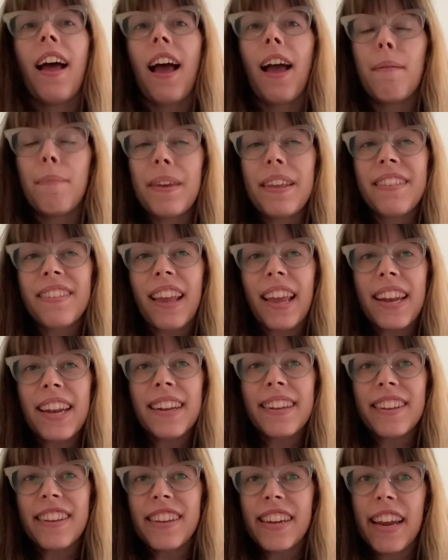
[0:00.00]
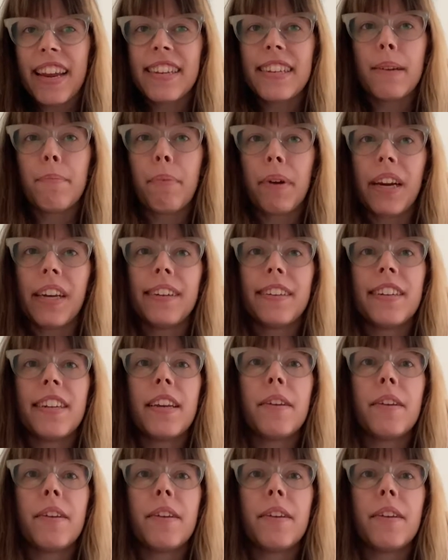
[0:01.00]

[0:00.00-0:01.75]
I'm excited today to bring to